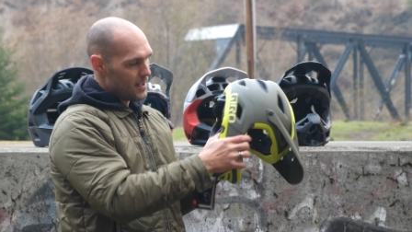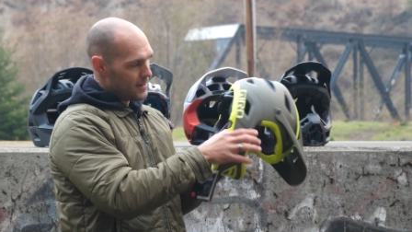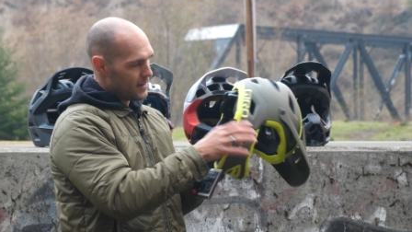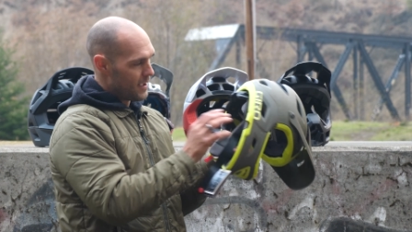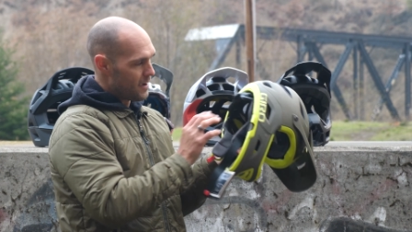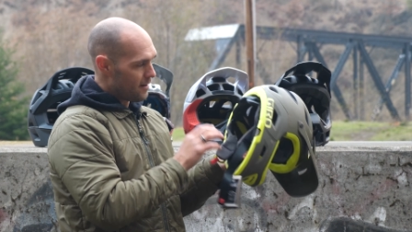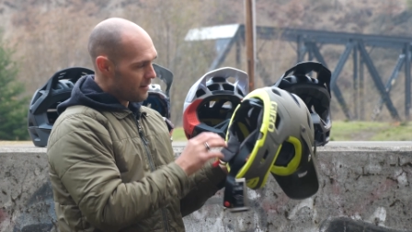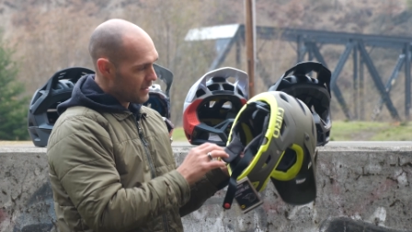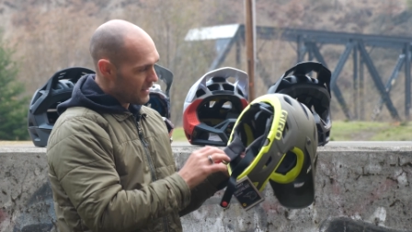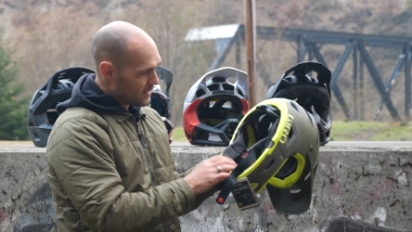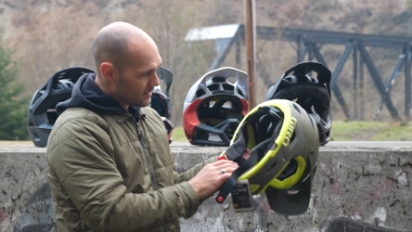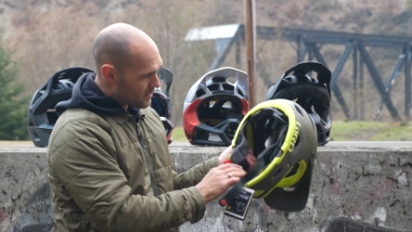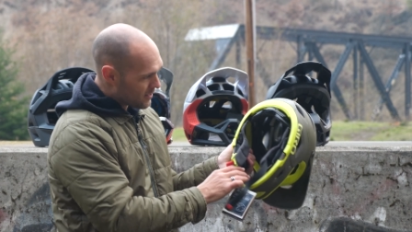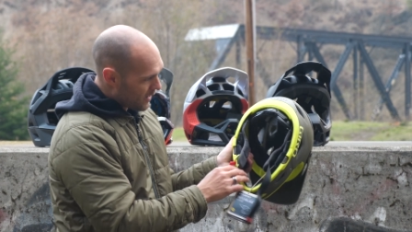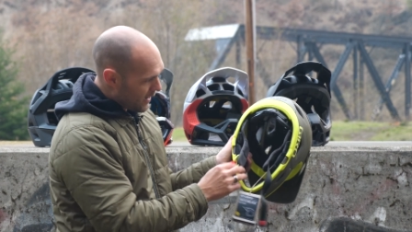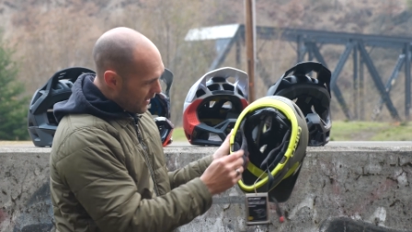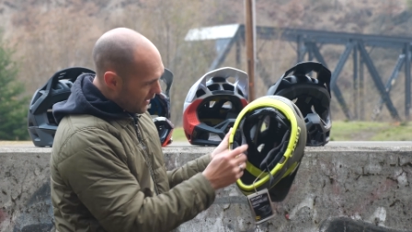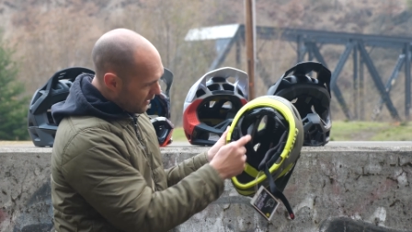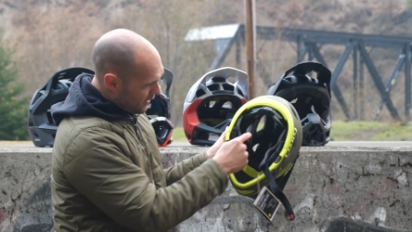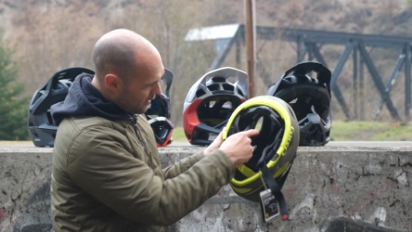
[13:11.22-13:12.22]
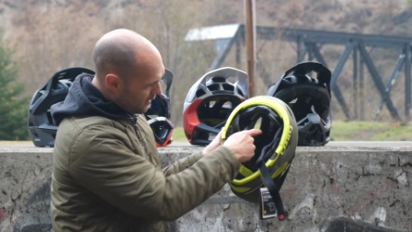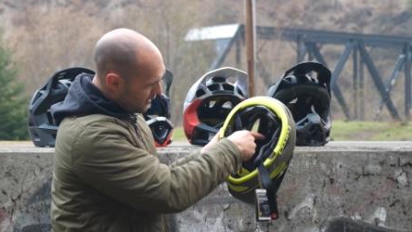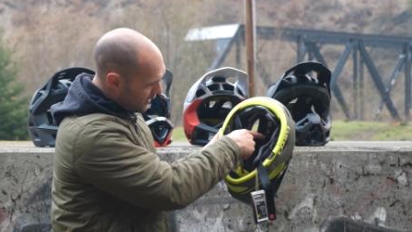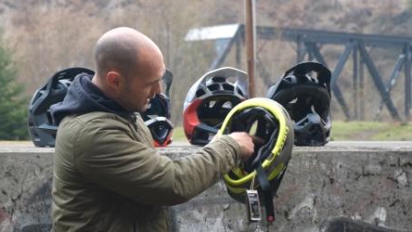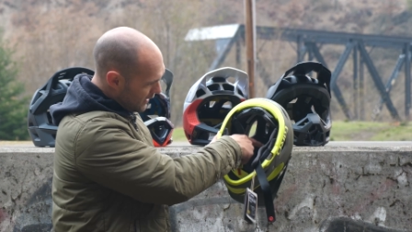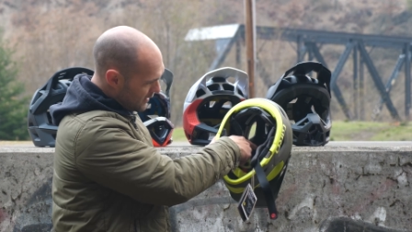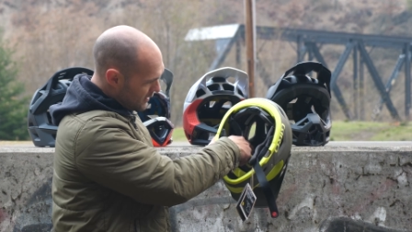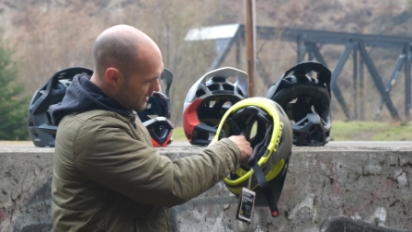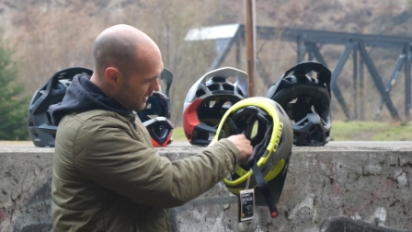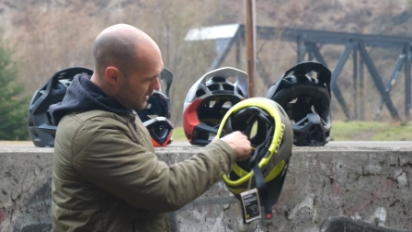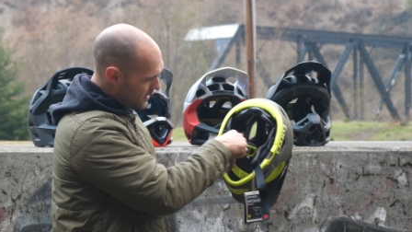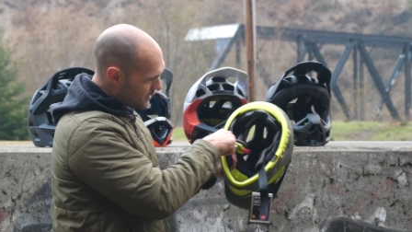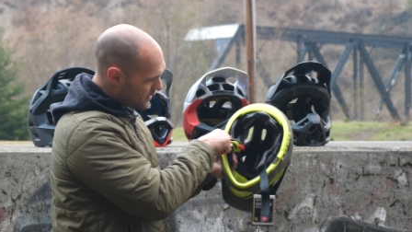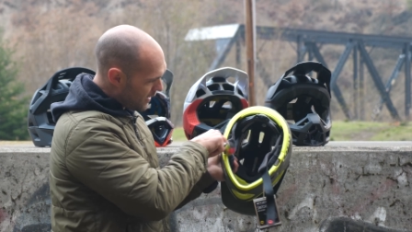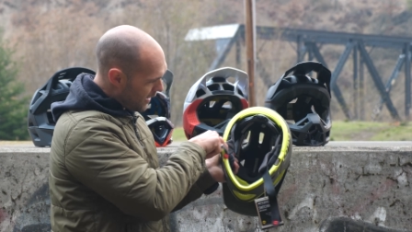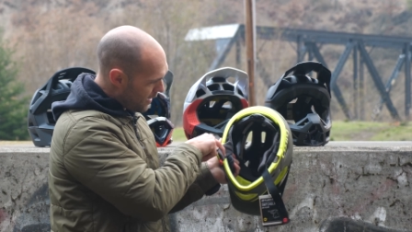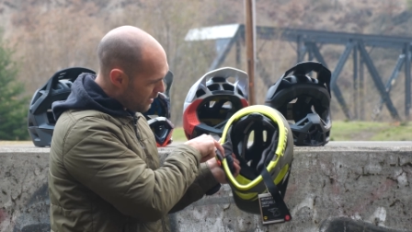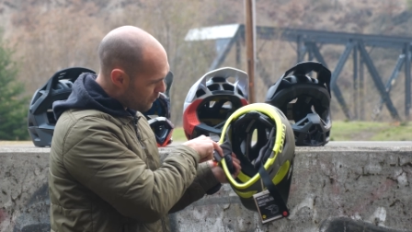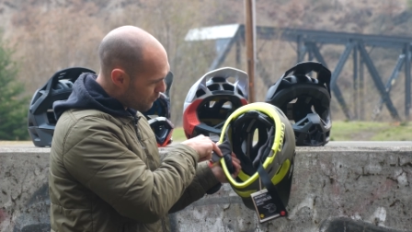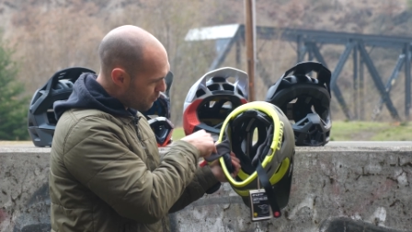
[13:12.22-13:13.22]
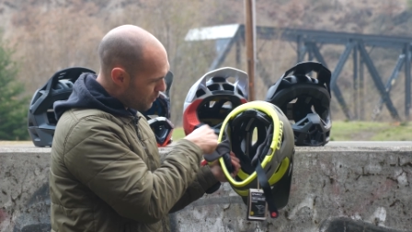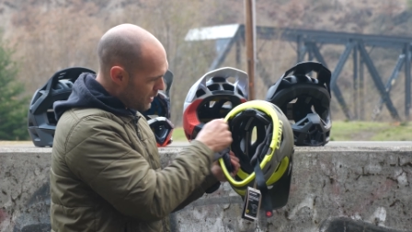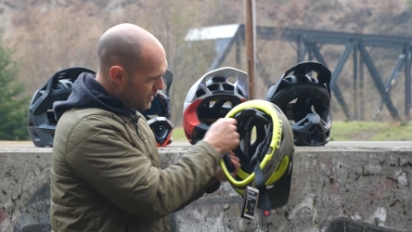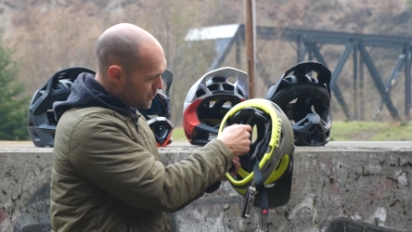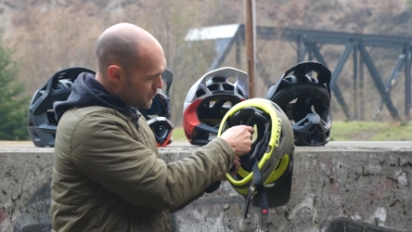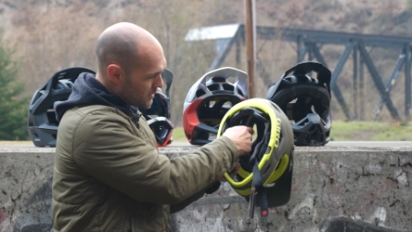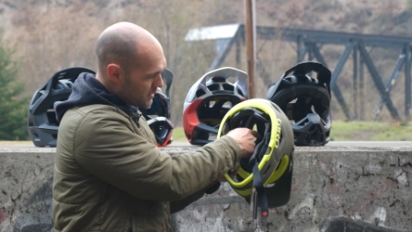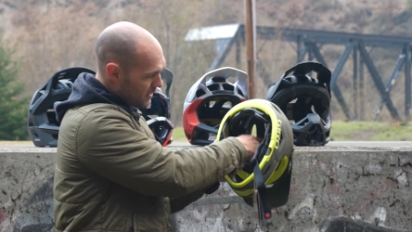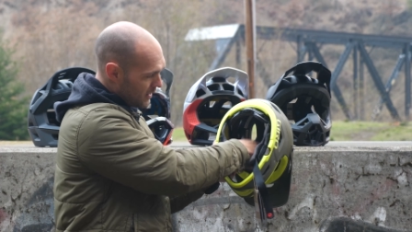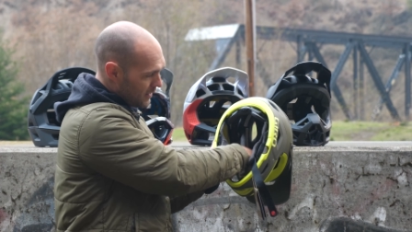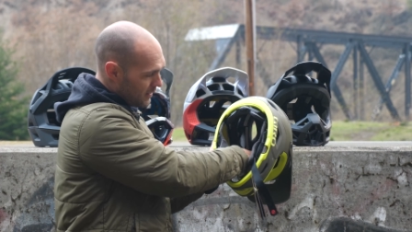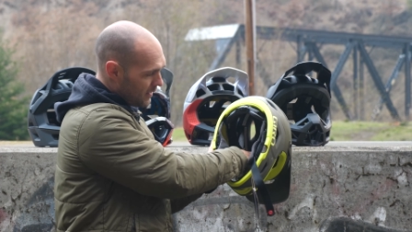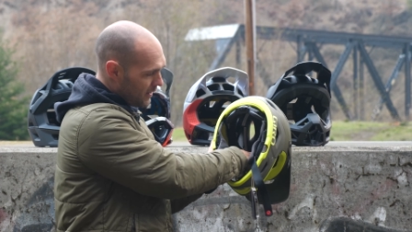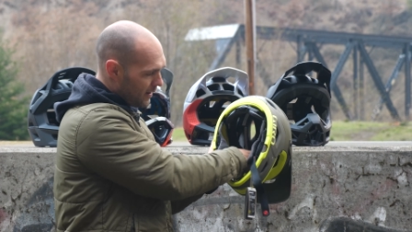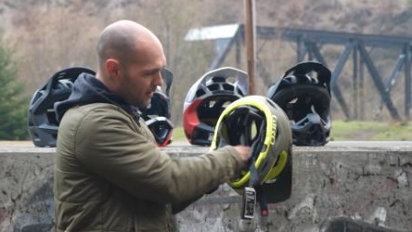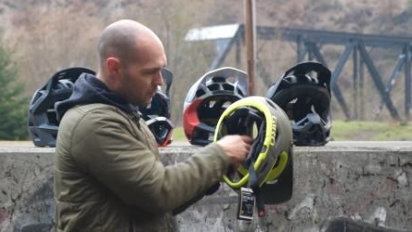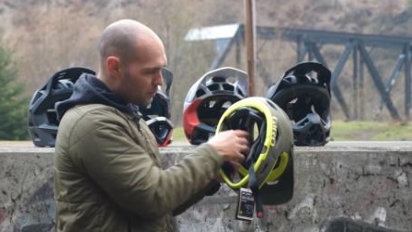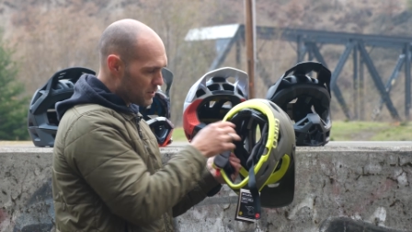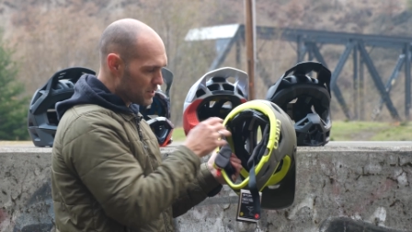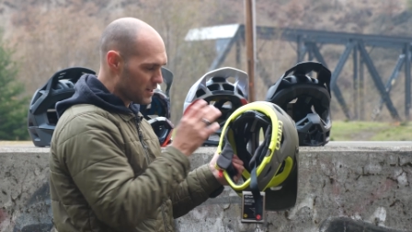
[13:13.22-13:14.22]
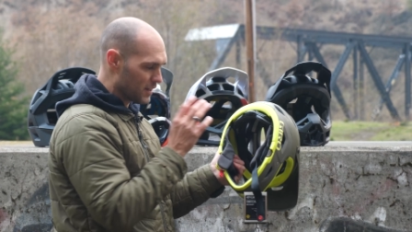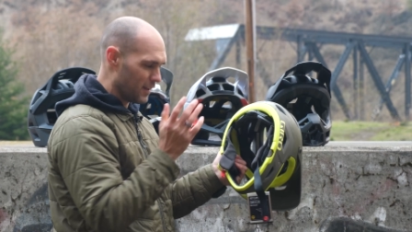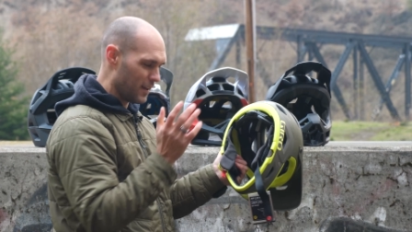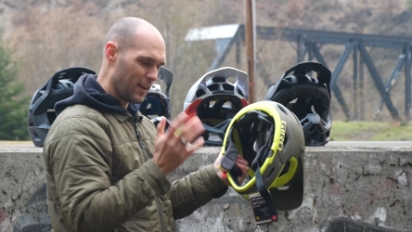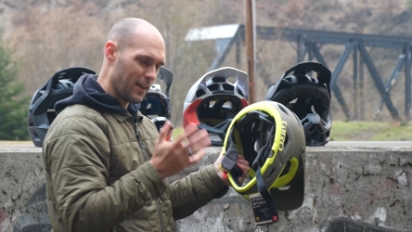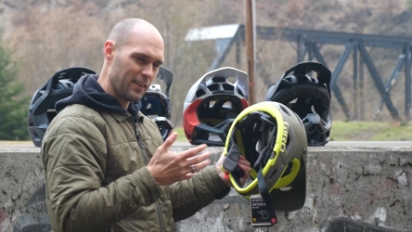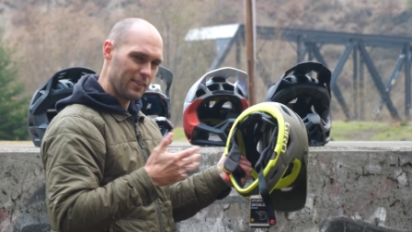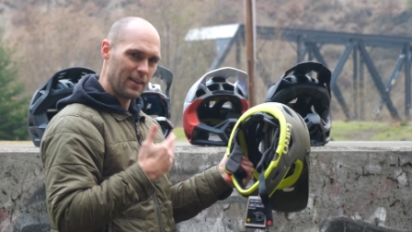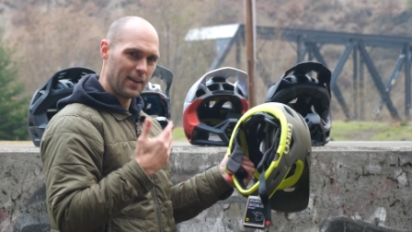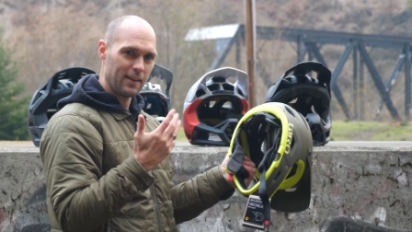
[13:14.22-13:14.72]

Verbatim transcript: Now, inside, it does have MIPS in there, which again,